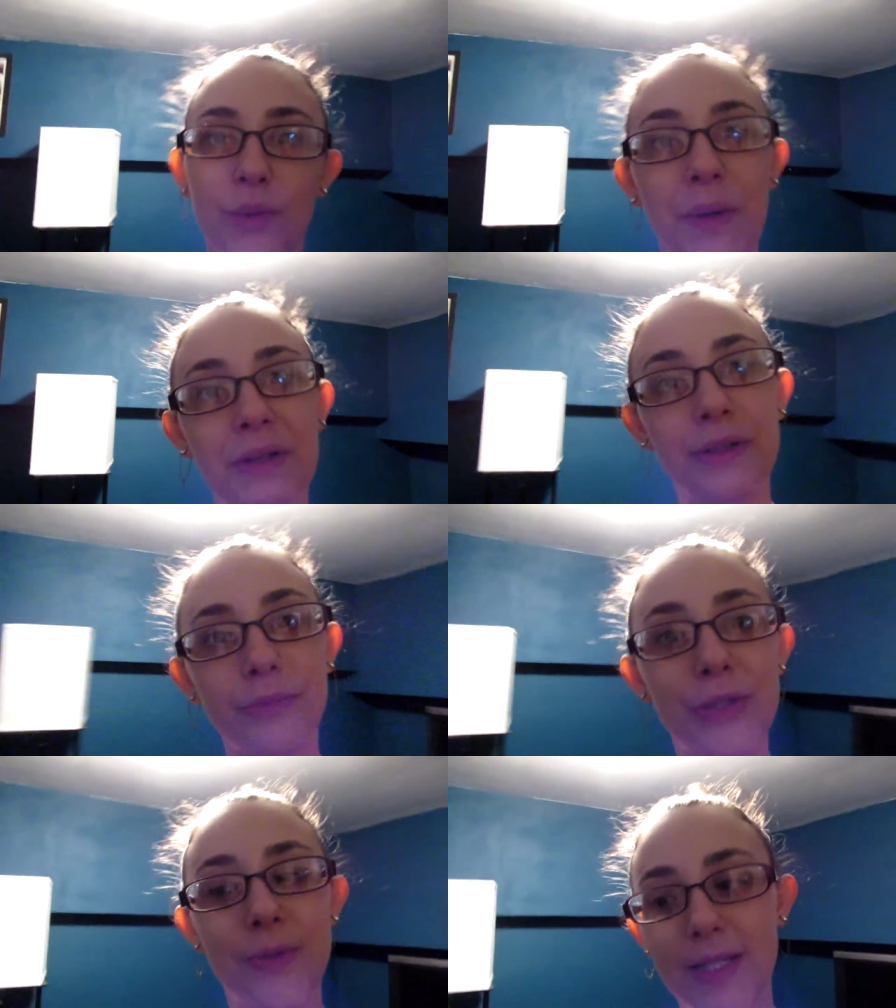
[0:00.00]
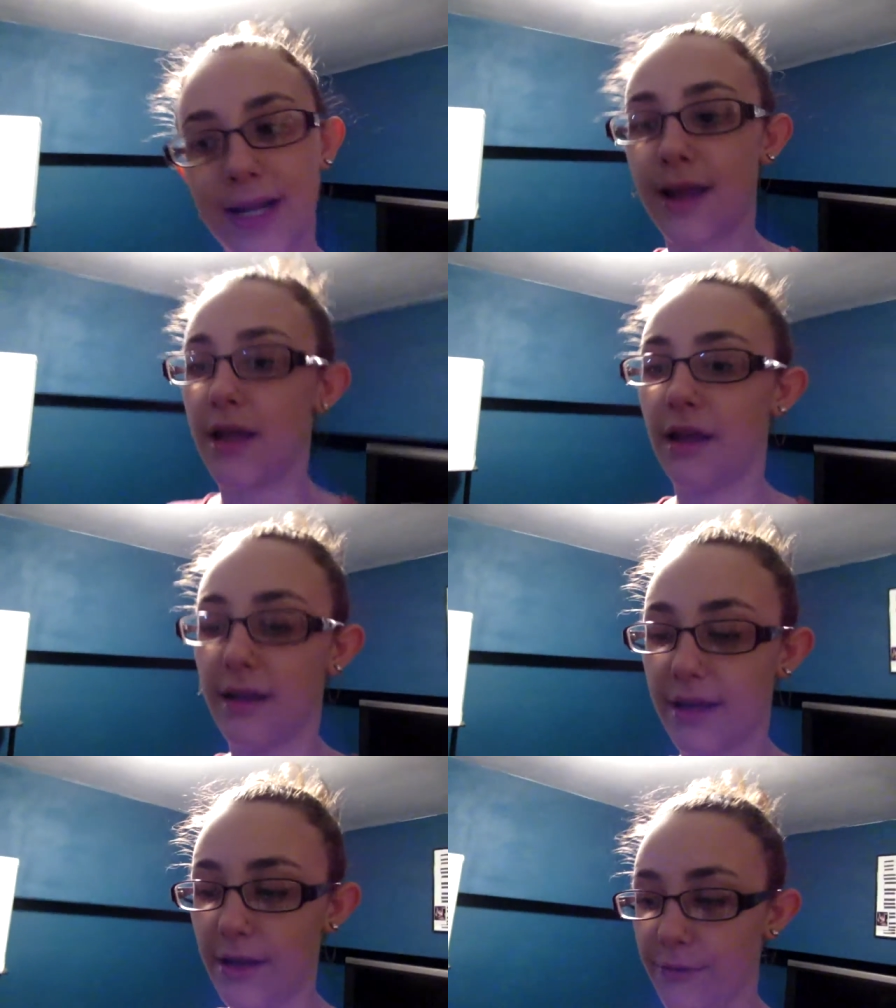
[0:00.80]
Welcome to today.
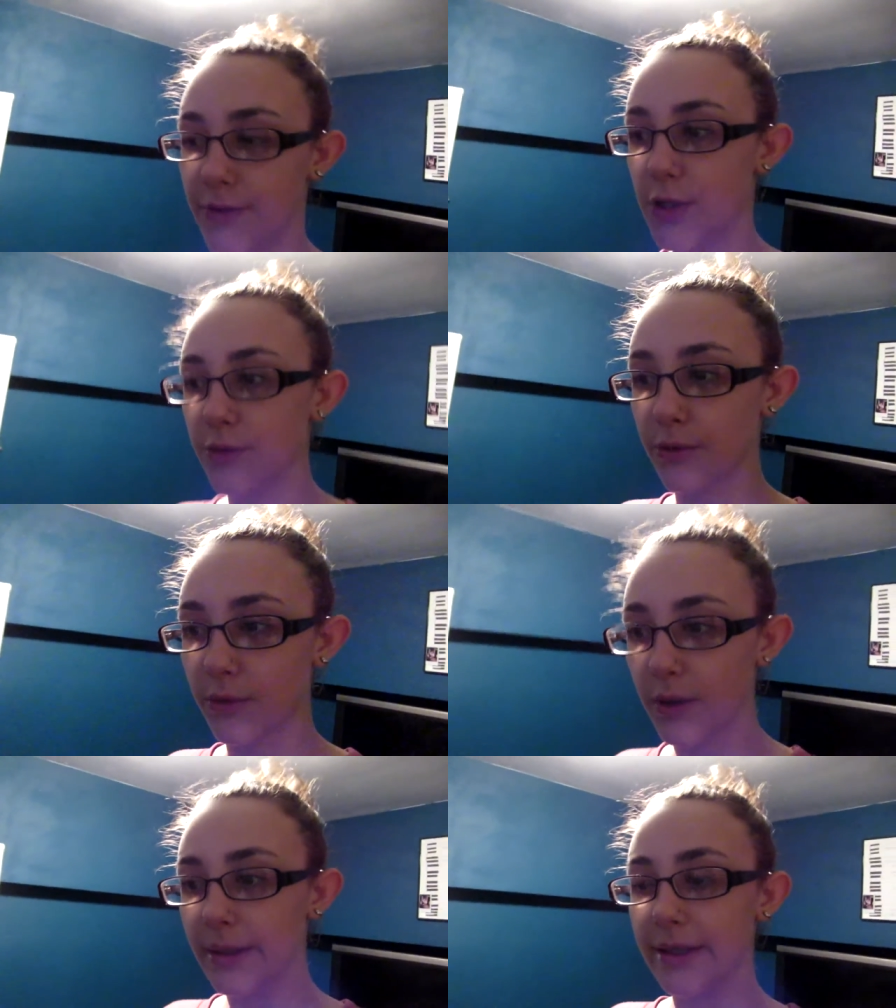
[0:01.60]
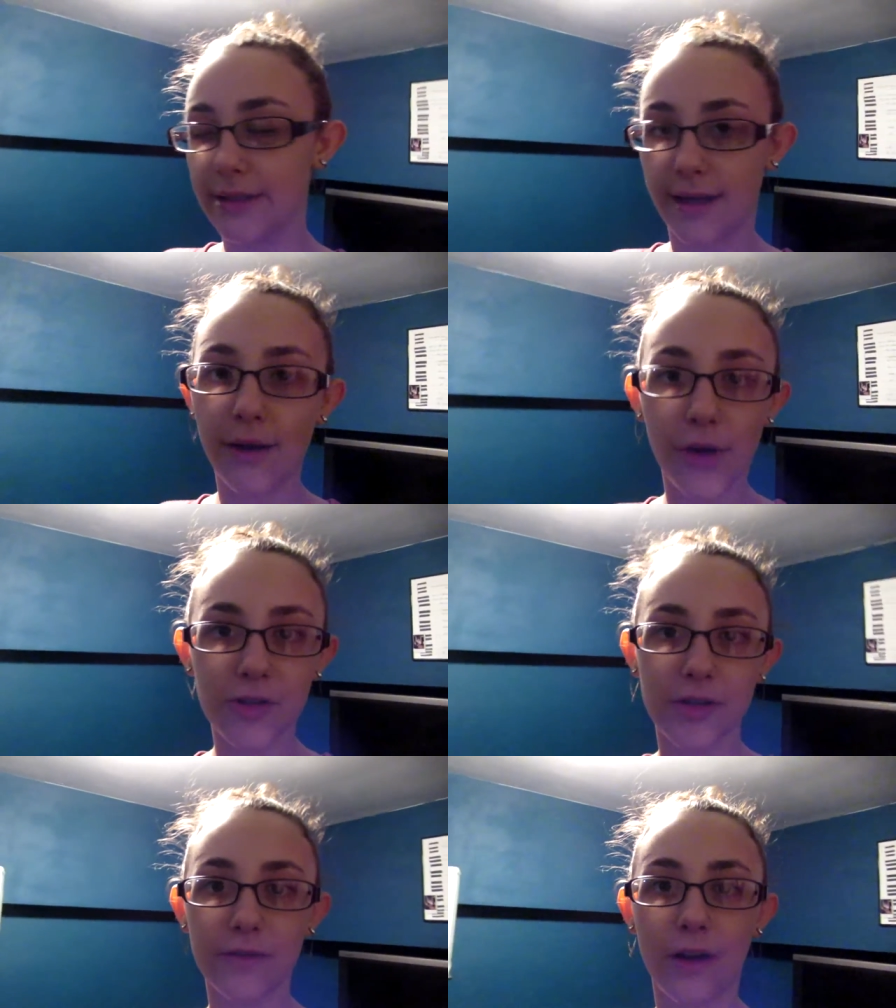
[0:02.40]
If you did not
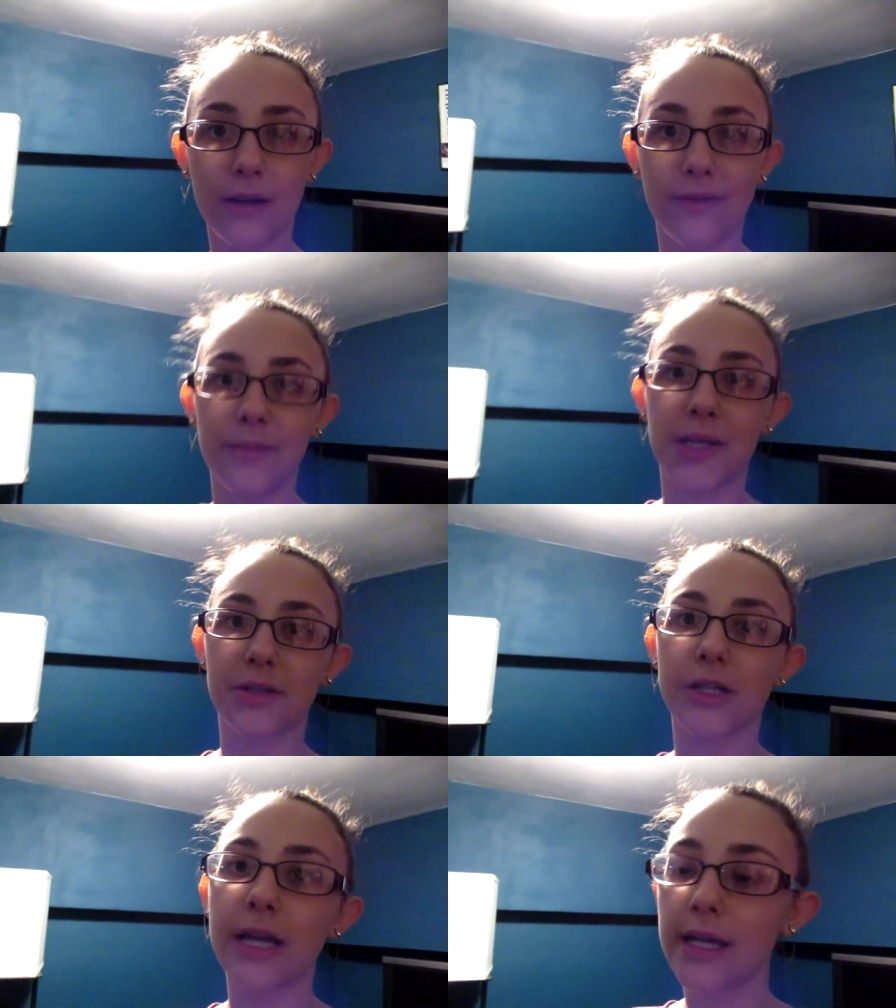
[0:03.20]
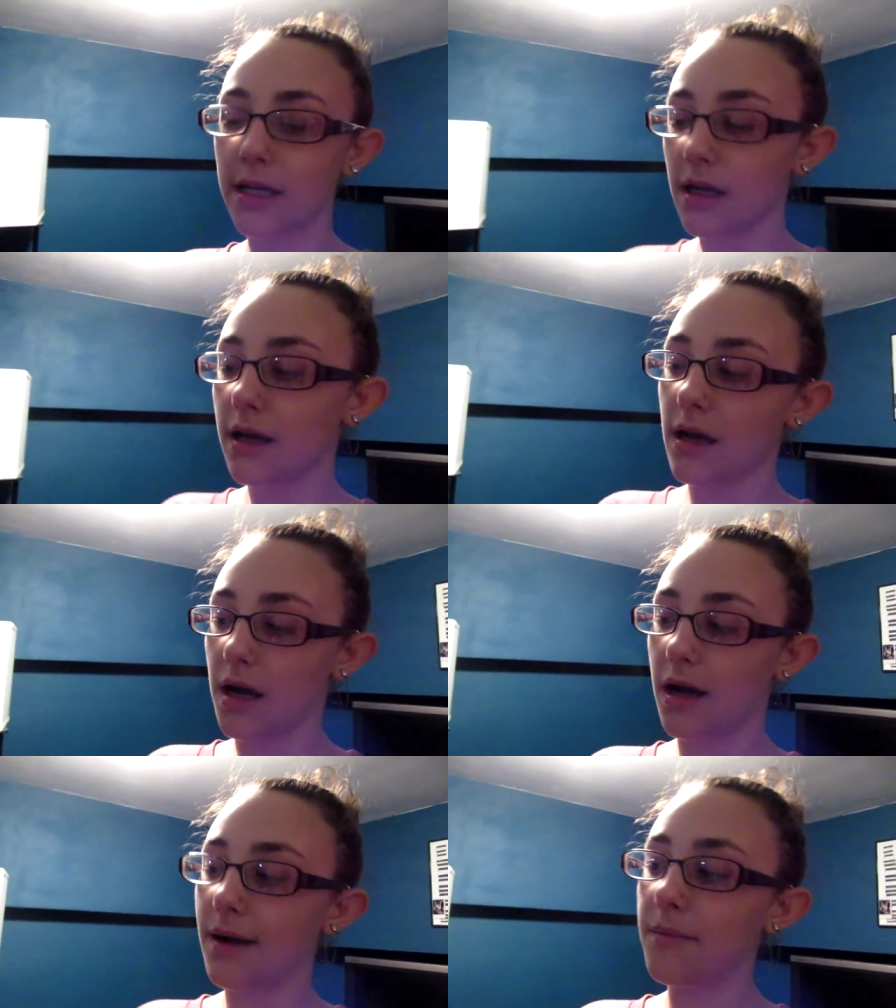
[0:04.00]
watch the vlog from yesterday,
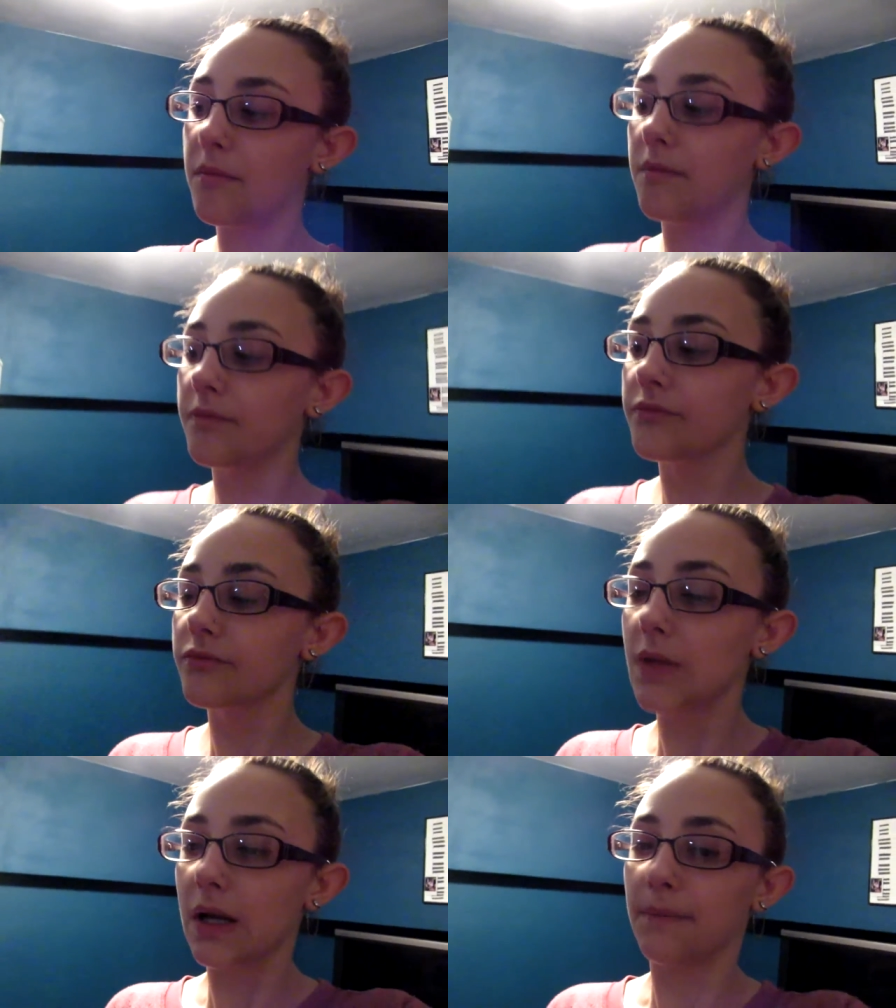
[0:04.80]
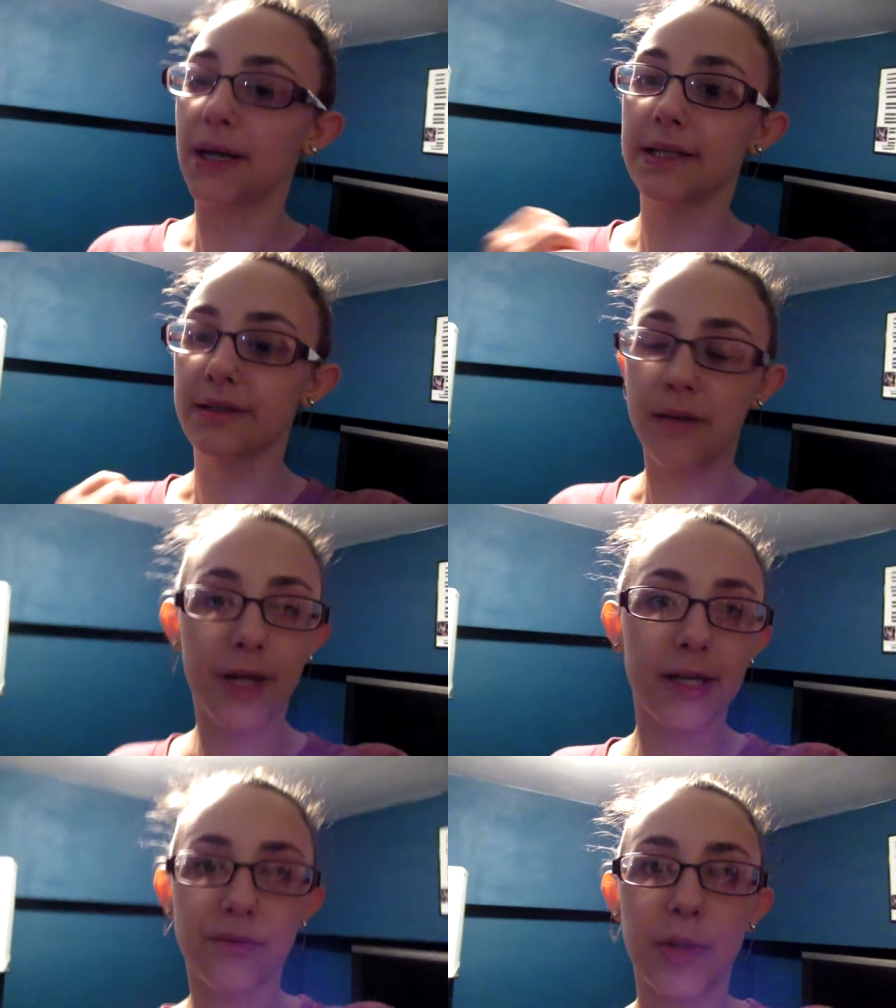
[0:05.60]
my
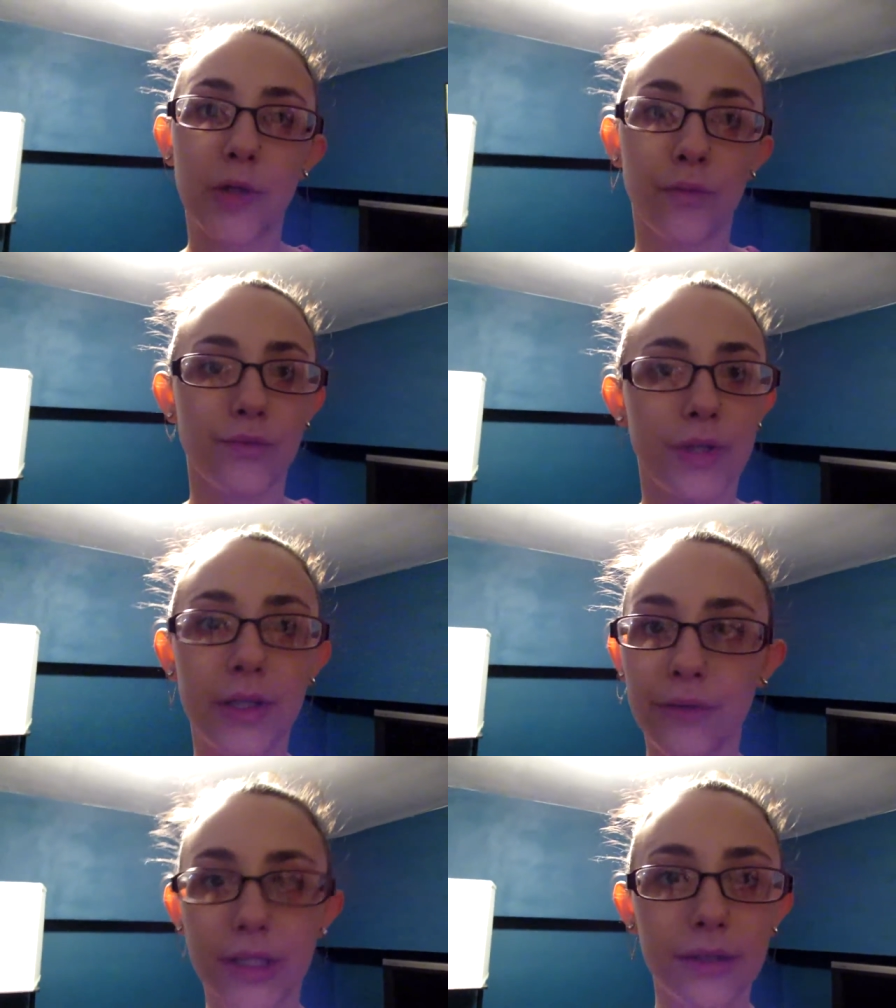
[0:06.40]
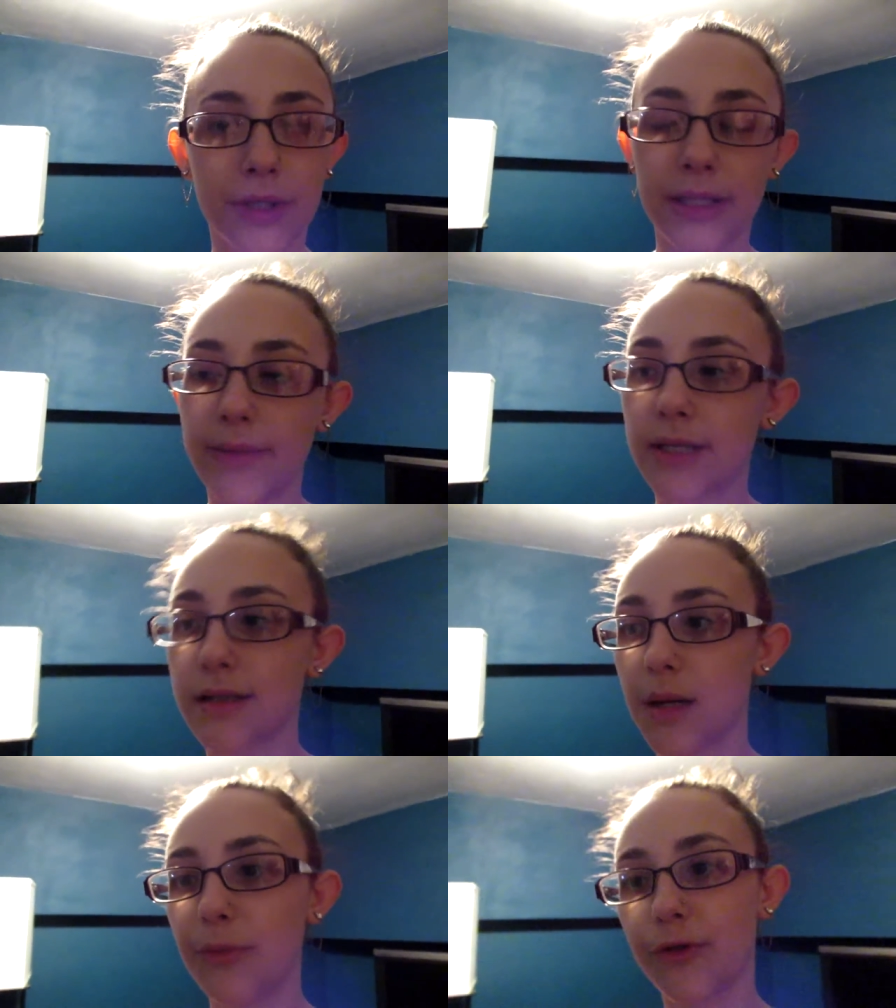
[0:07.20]
stomach has been really, really, really
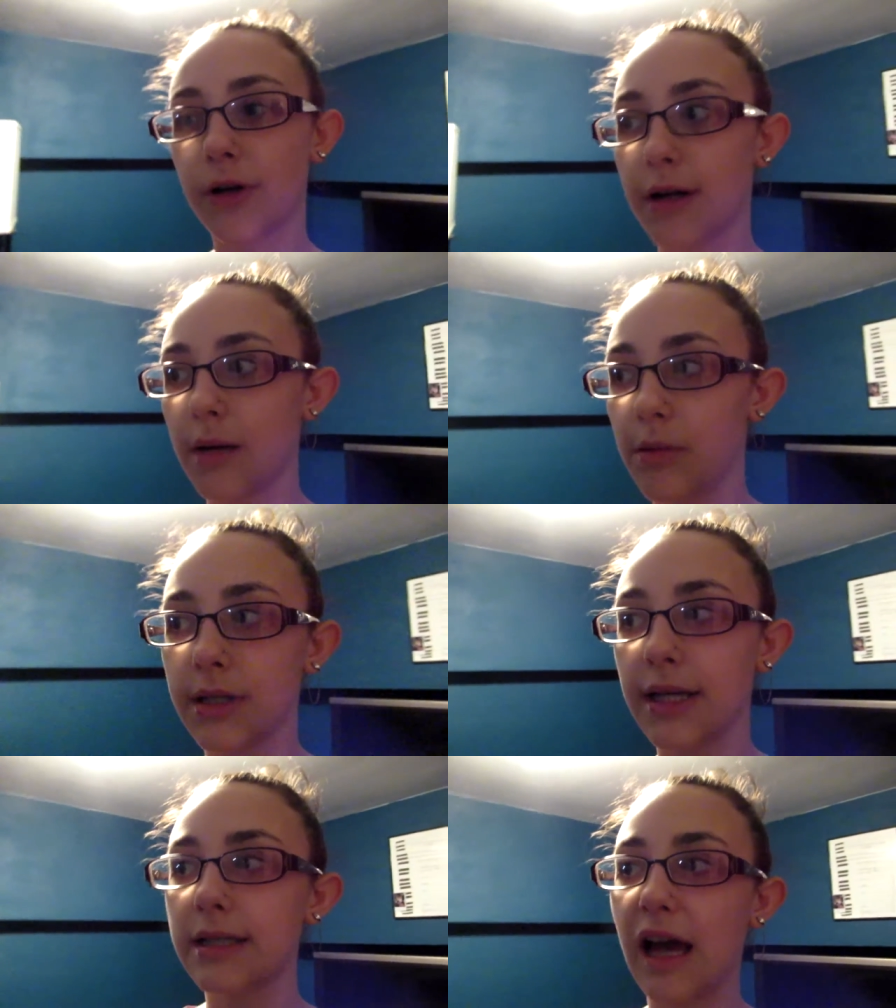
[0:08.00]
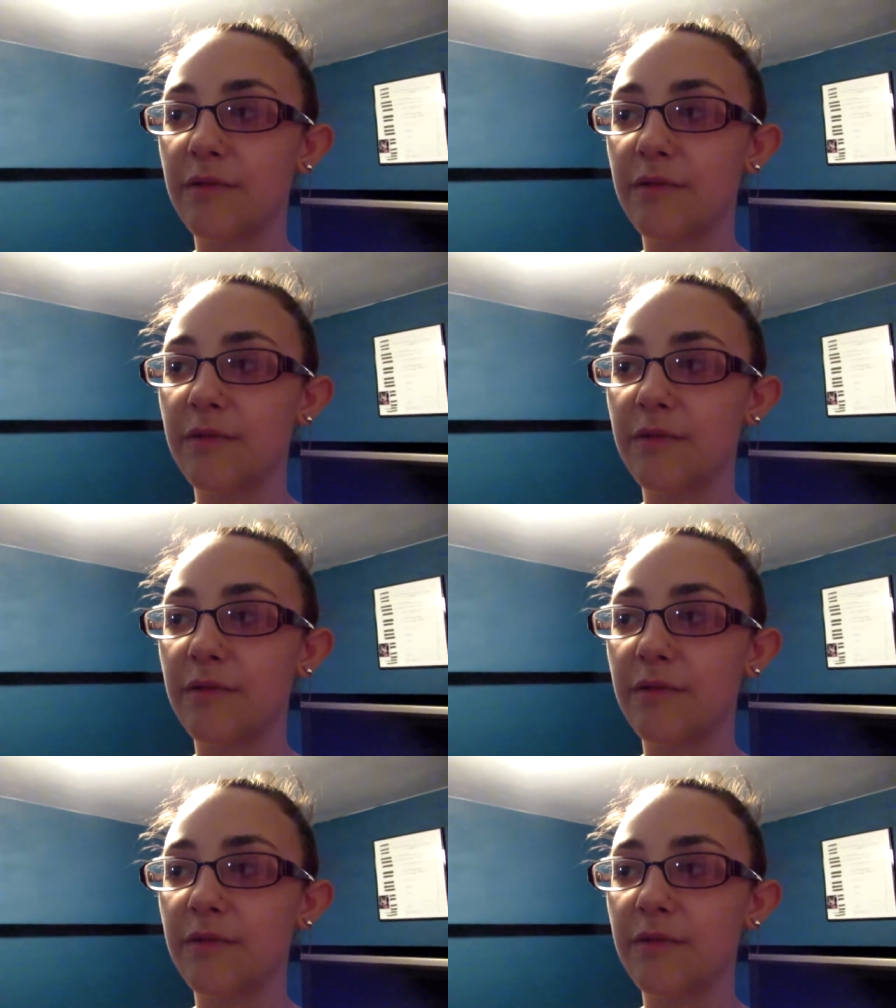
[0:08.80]
messed up for a couple days.